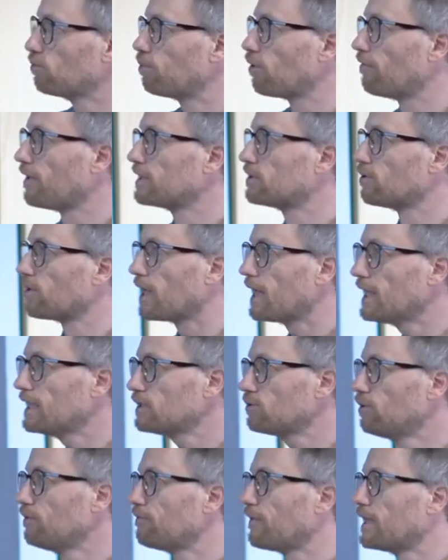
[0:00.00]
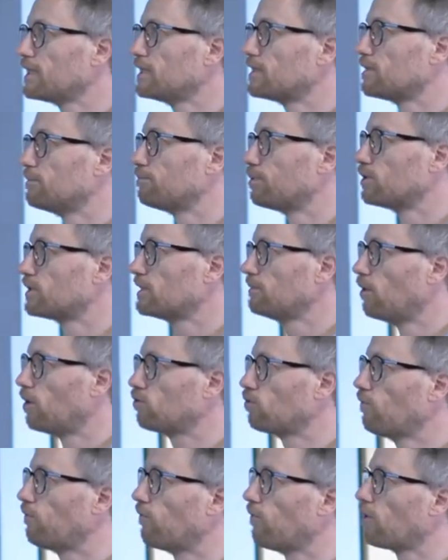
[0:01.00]
to provide the rice. We find it's
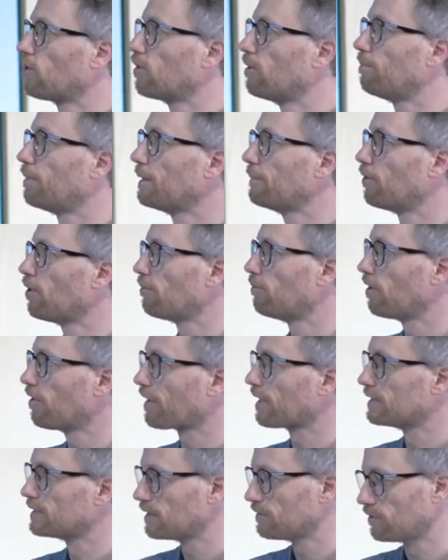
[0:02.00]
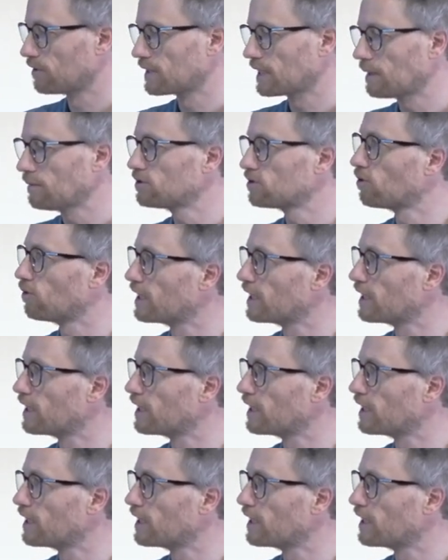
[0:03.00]
impossible to fold the paper more than 7 times.